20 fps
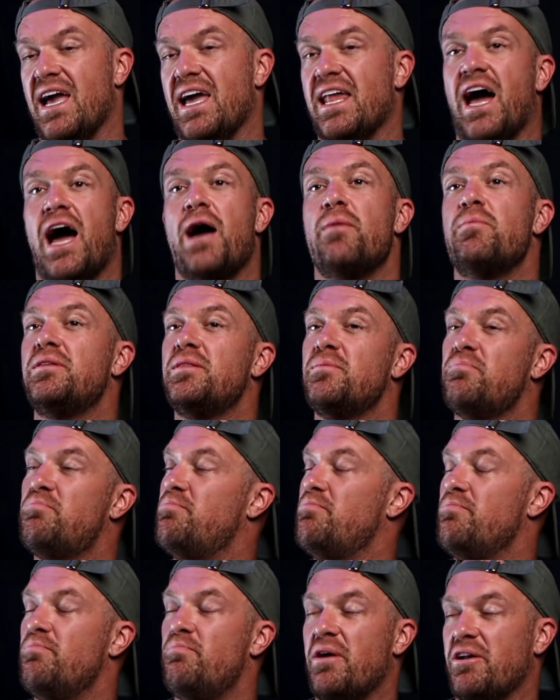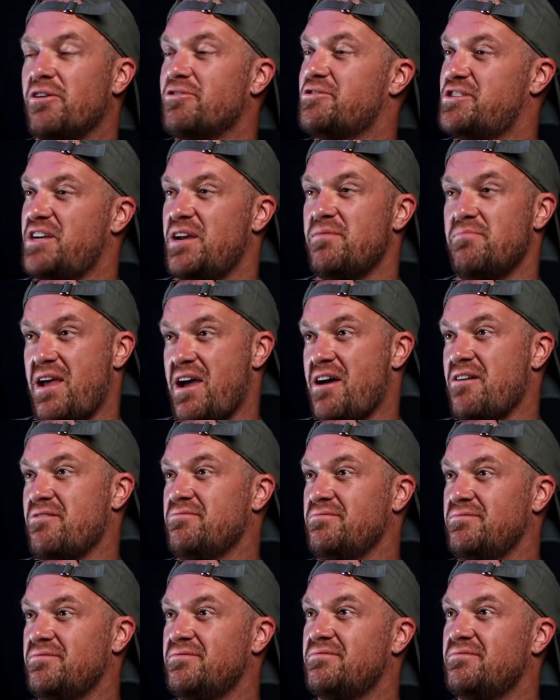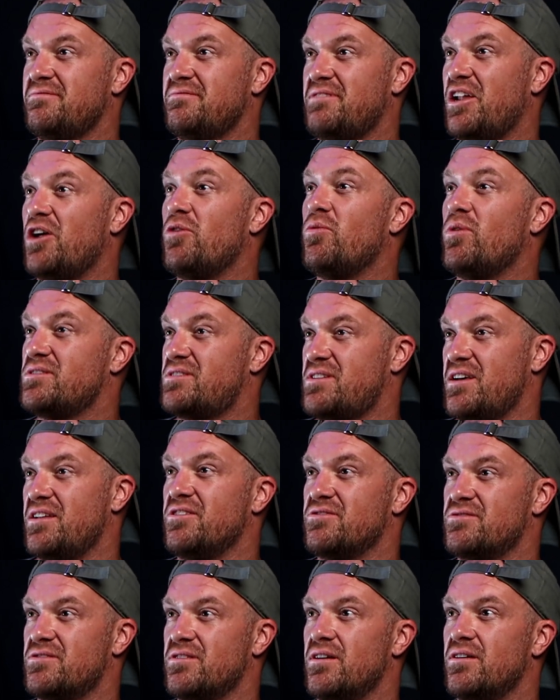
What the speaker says: And I'm in better shape now than I was 10 years ago.